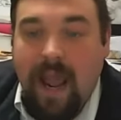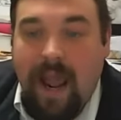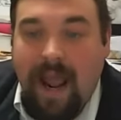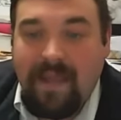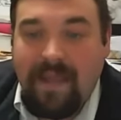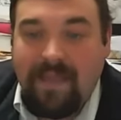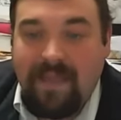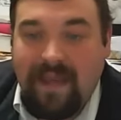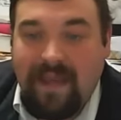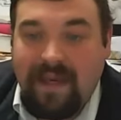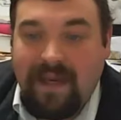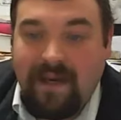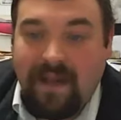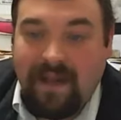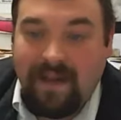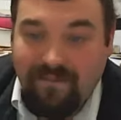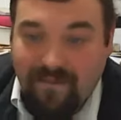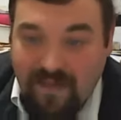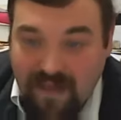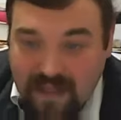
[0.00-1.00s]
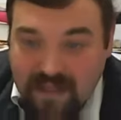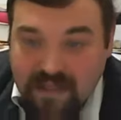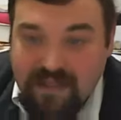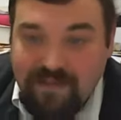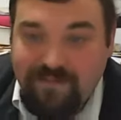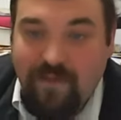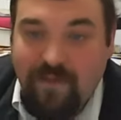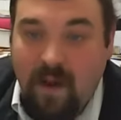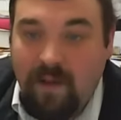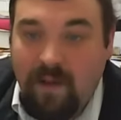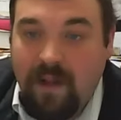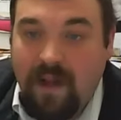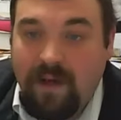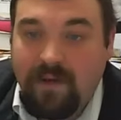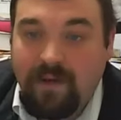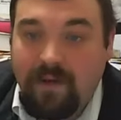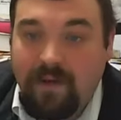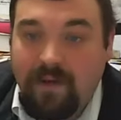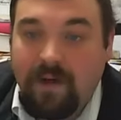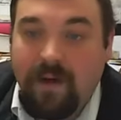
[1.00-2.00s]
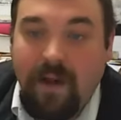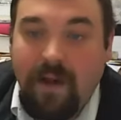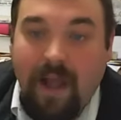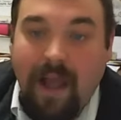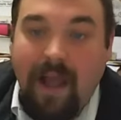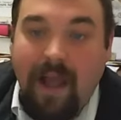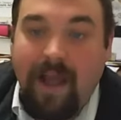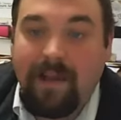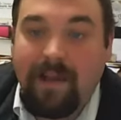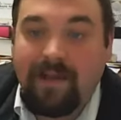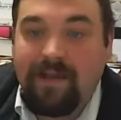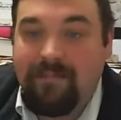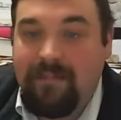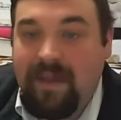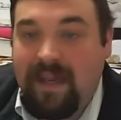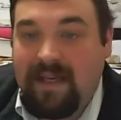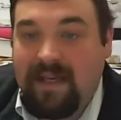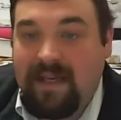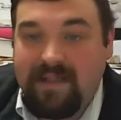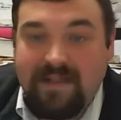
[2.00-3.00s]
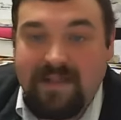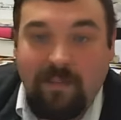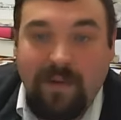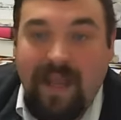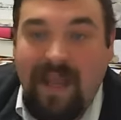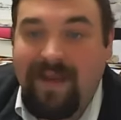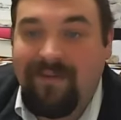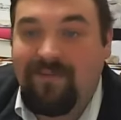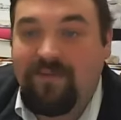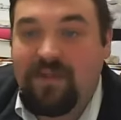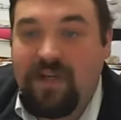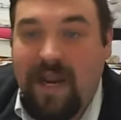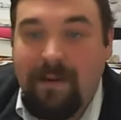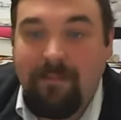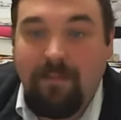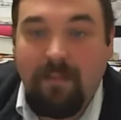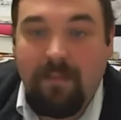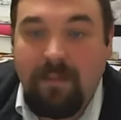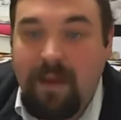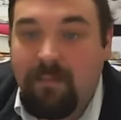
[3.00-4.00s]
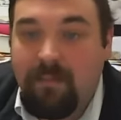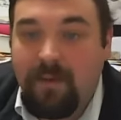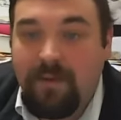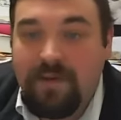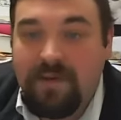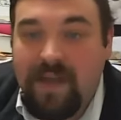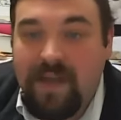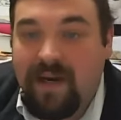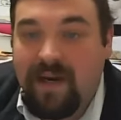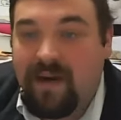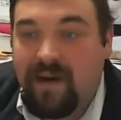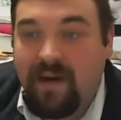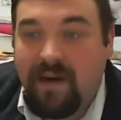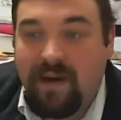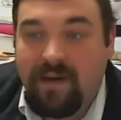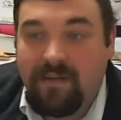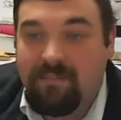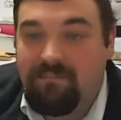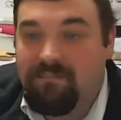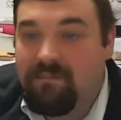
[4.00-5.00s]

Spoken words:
And then events fall under committees. So we have chamber members that are,